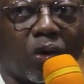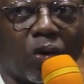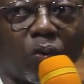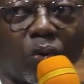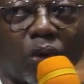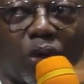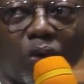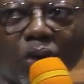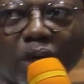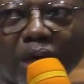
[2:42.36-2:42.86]

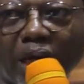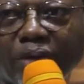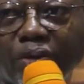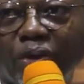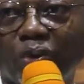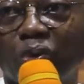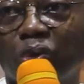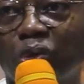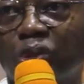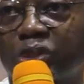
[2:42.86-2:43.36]
will look
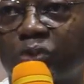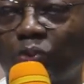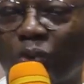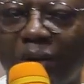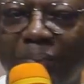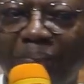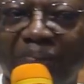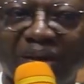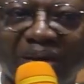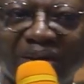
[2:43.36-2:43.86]
at those who
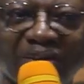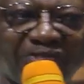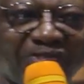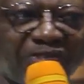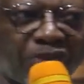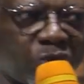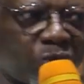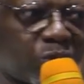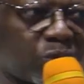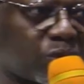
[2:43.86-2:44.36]
are very
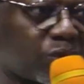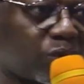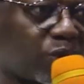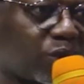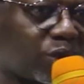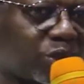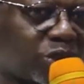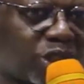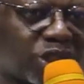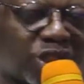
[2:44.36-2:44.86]
few,
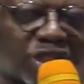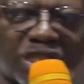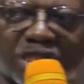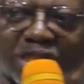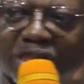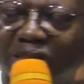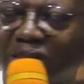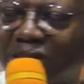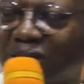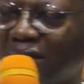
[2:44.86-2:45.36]

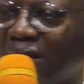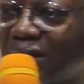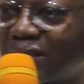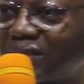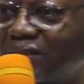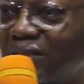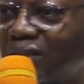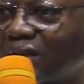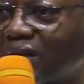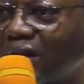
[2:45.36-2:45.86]
just I
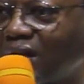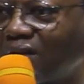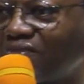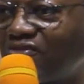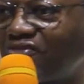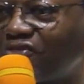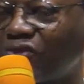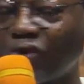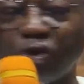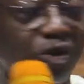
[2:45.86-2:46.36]
think
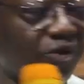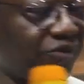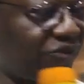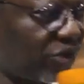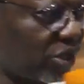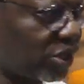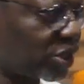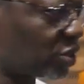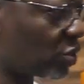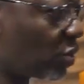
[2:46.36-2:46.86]
four
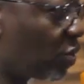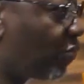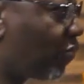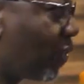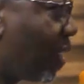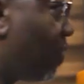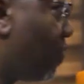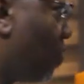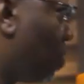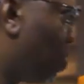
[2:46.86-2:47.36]
of us or five